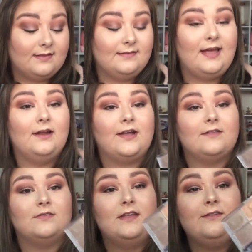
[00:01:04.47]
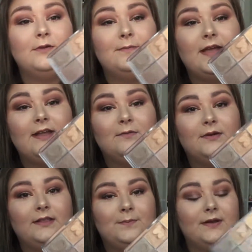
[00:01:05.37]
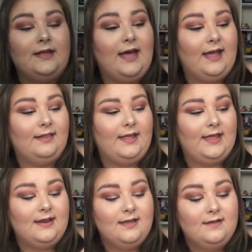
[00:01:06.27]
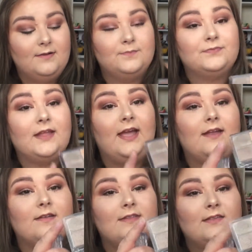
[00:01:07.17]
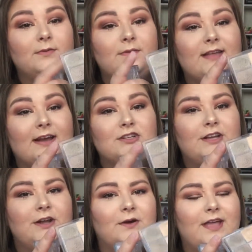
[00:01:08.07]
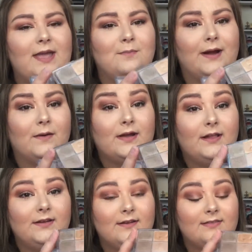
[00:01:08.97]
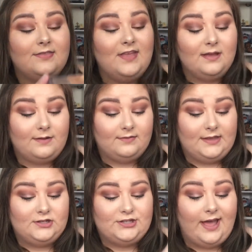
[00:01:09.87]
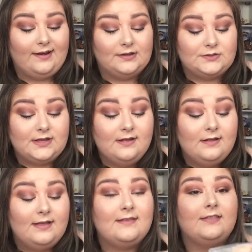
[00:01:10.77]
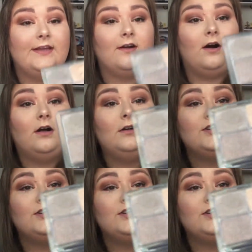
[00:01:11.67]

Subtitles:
is that, okay, so this one made a really pretty highlight, and this one was actually an okay brow color, because the thing about these shadows is that they're all